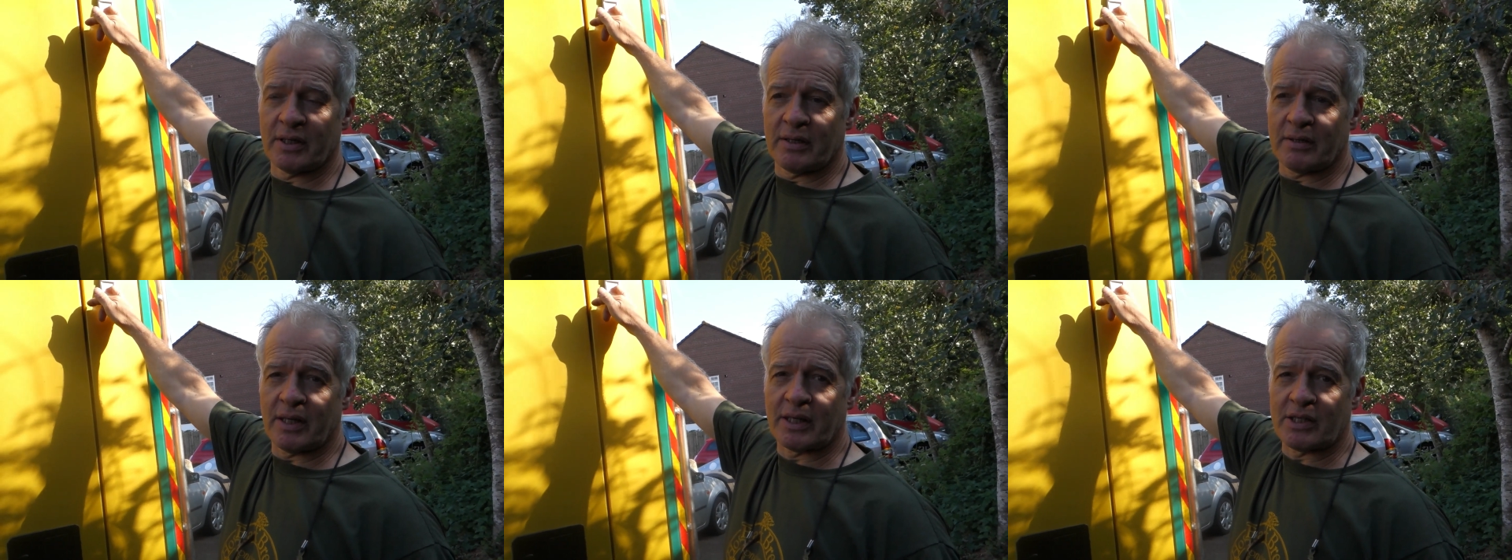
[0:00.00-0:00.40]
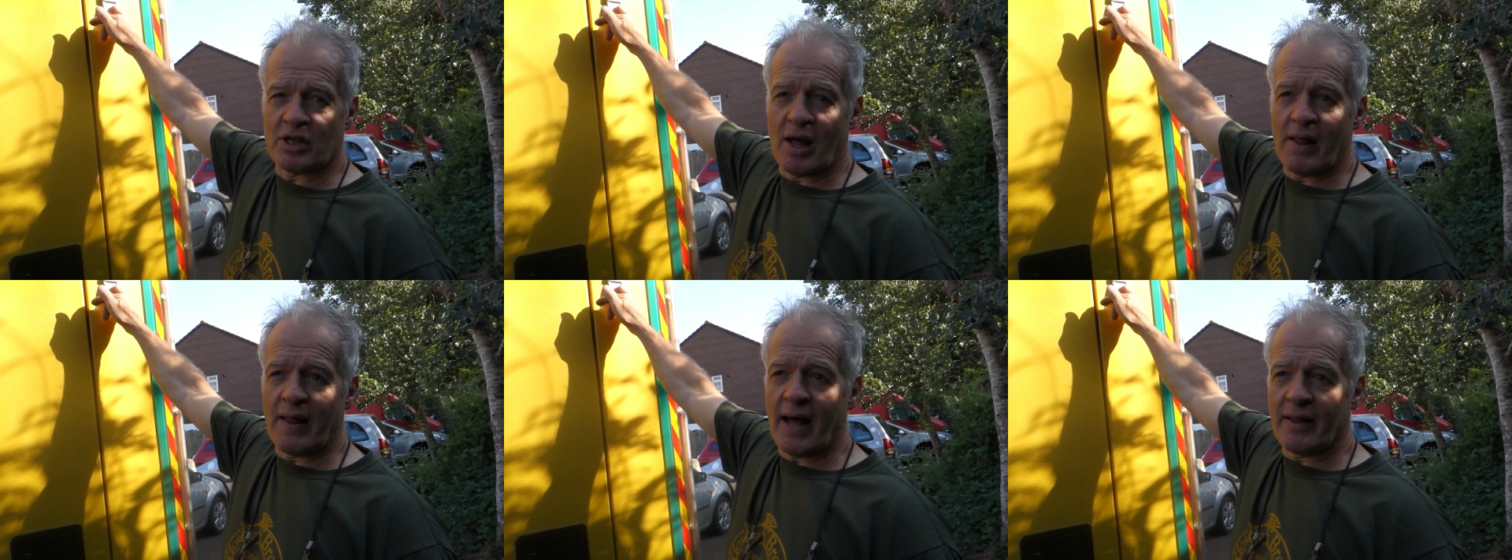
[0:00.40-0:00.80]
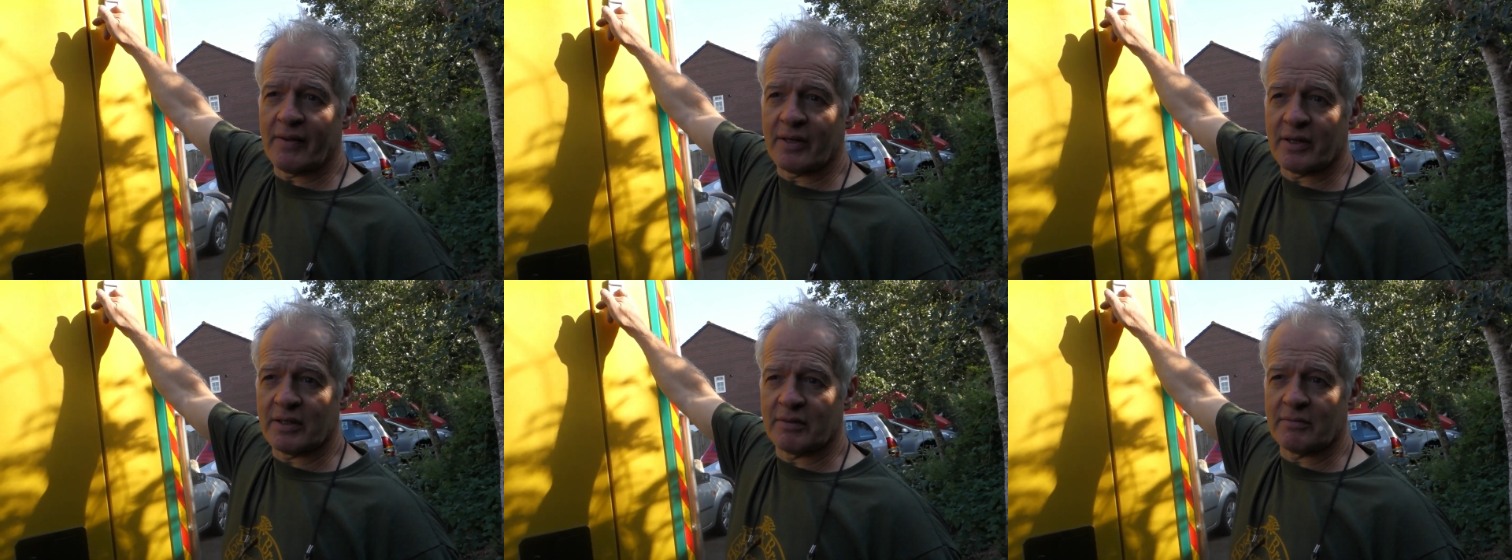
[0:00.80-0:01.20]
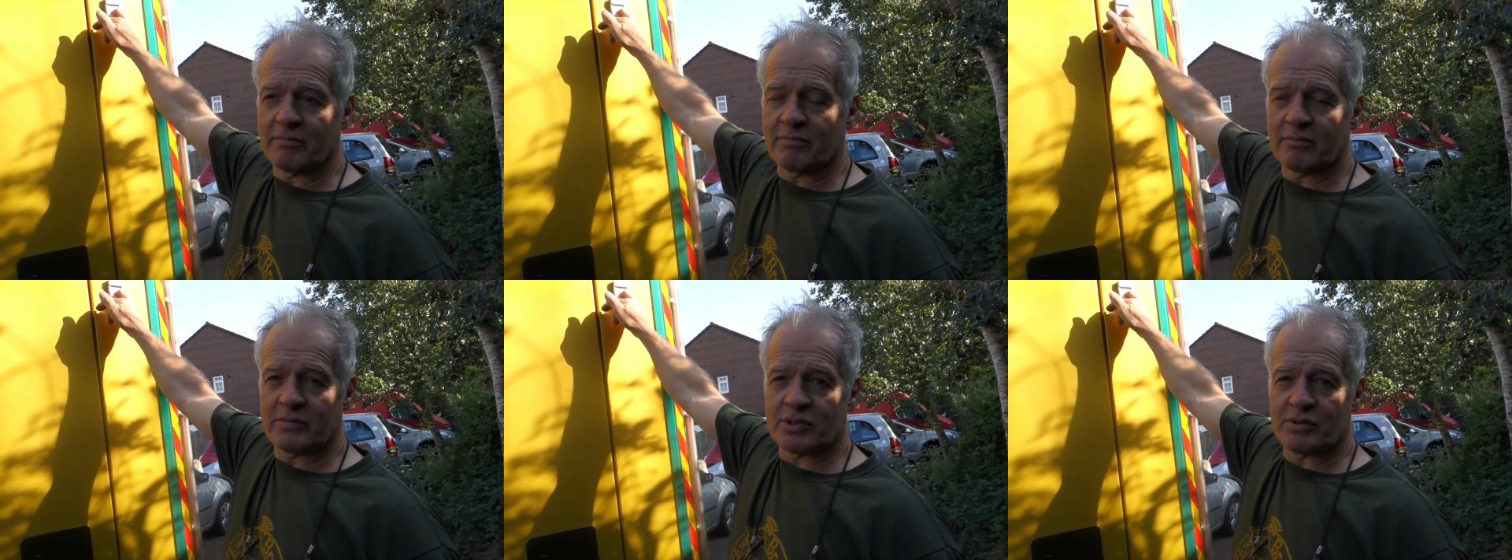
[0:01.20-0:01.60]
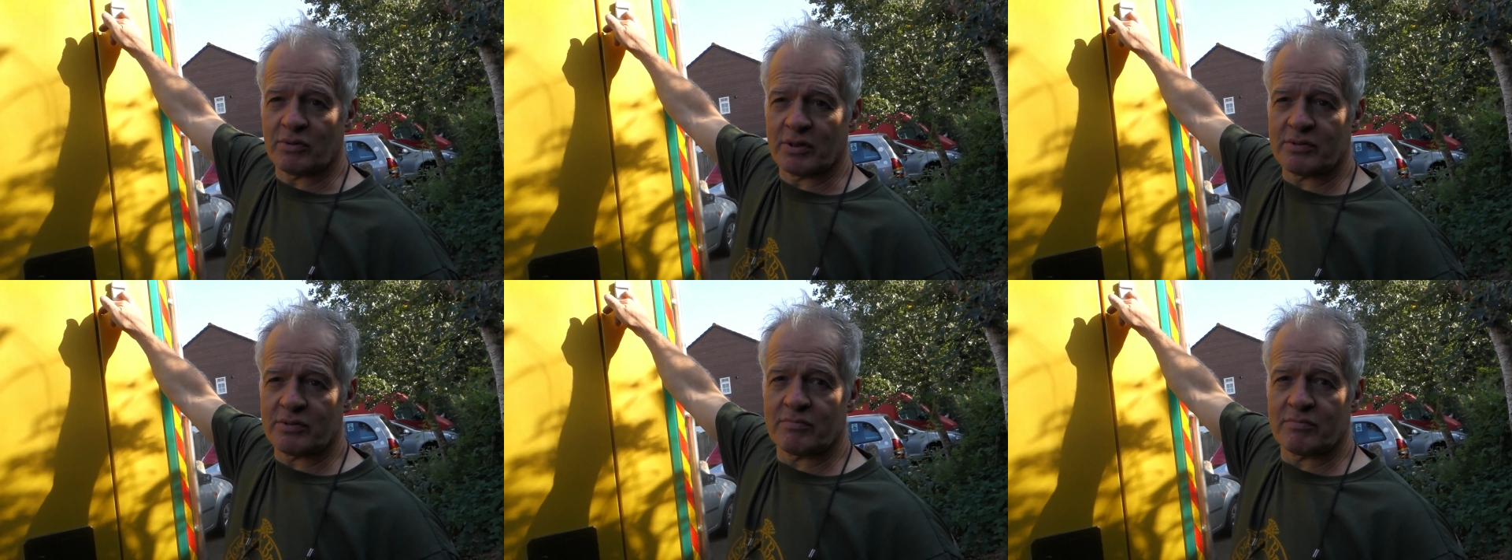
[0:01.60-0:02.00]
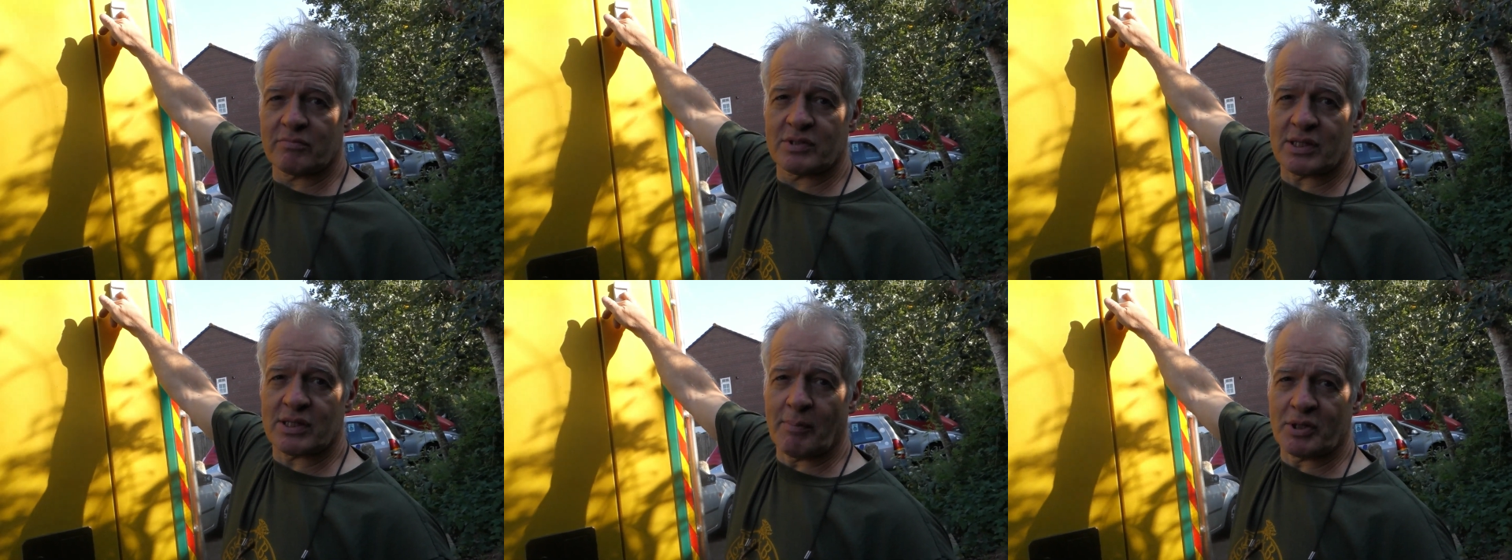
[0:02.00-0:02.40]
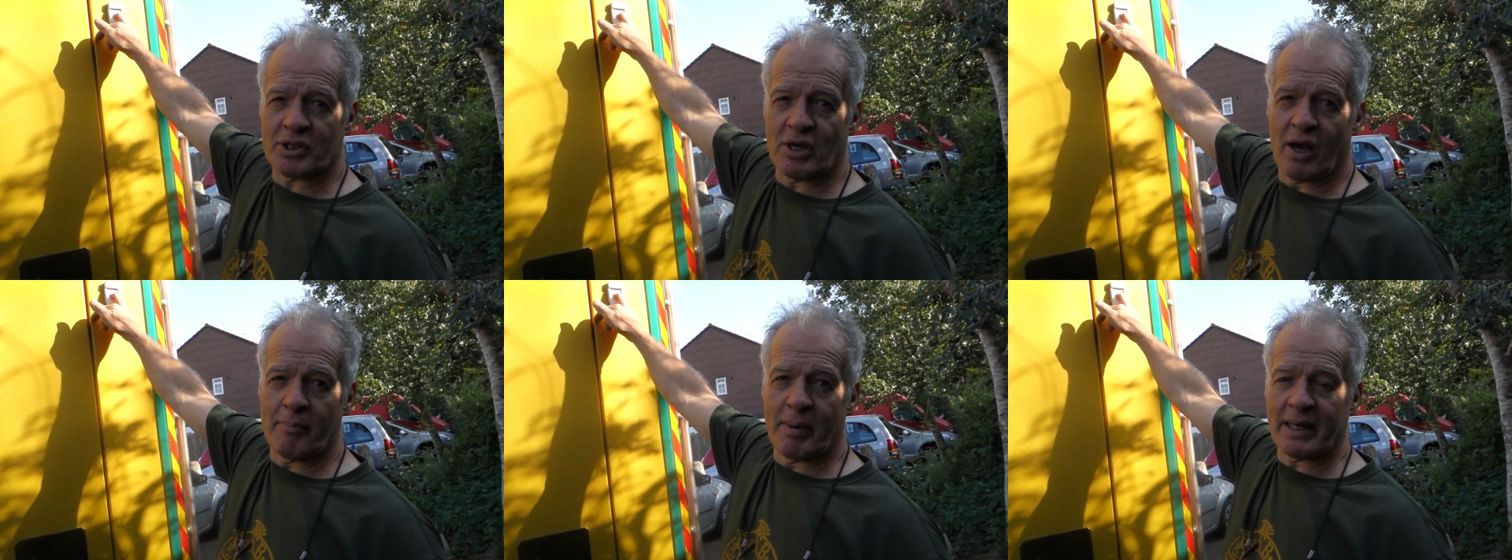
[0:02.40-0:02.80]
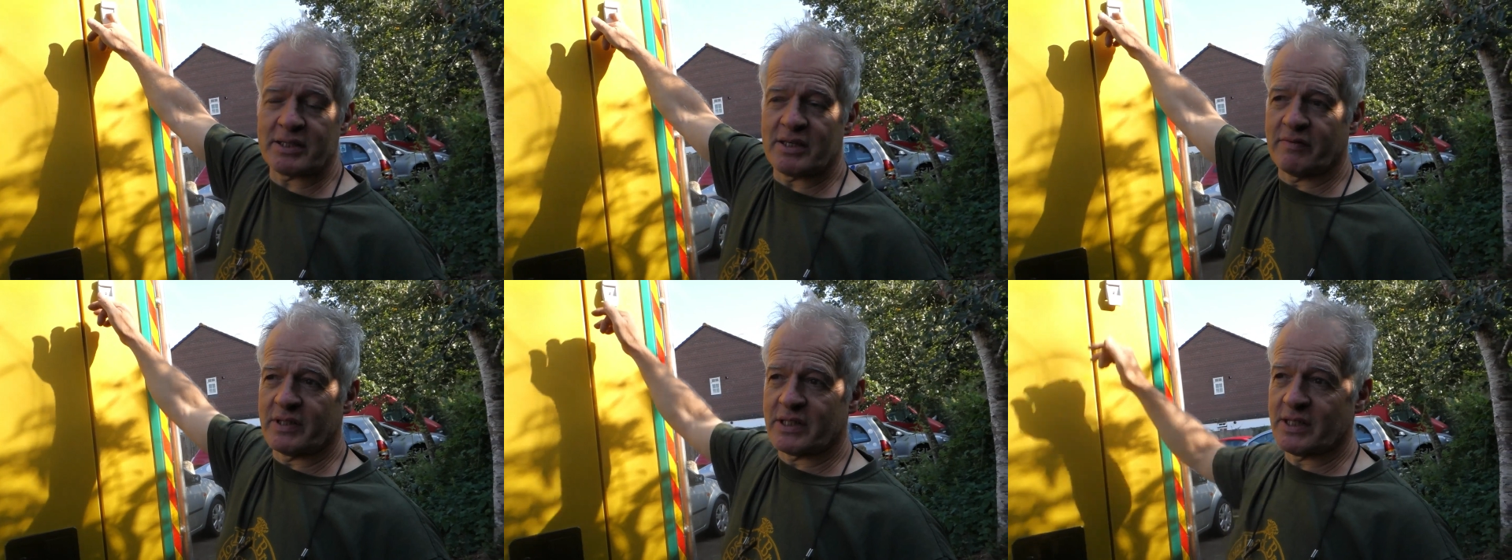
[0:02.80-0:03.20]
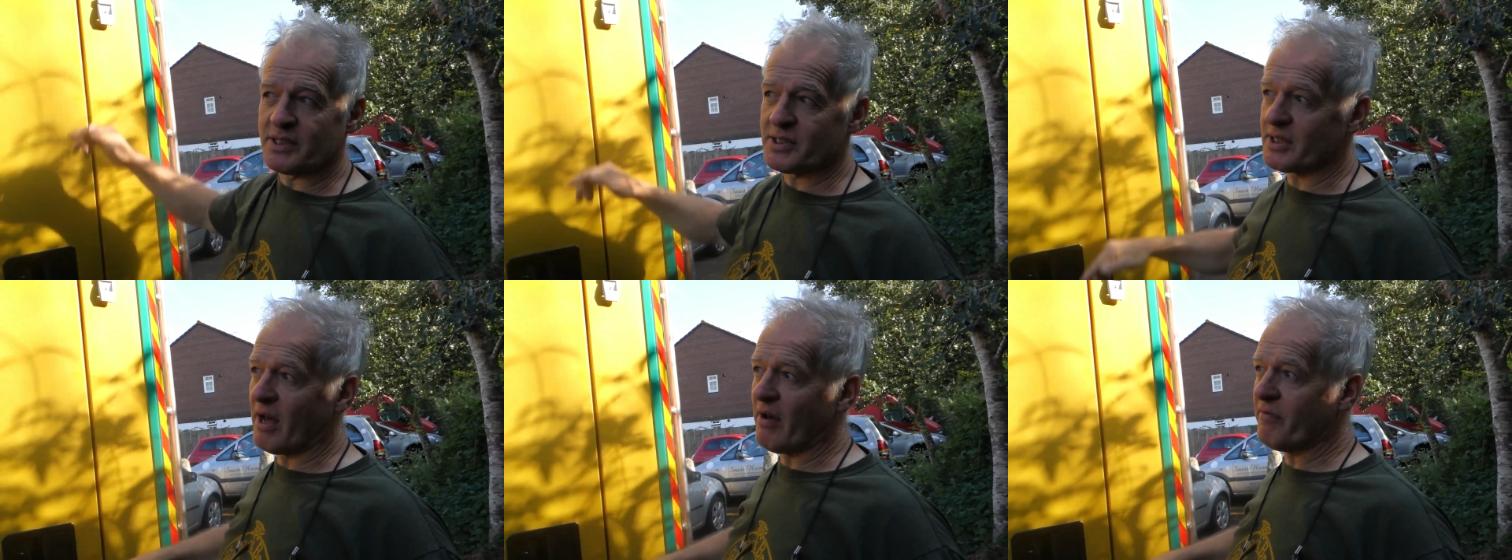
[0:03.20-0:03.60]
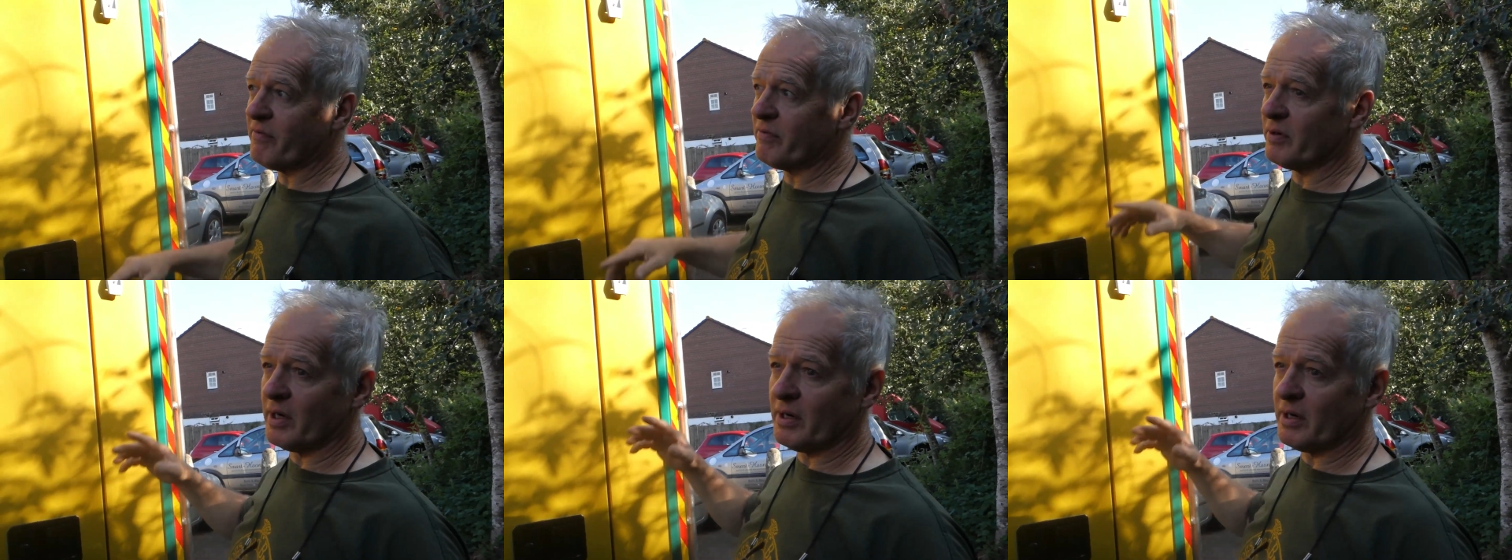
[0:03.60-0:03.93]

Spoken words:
things like that, you sort of summertime activity stuff.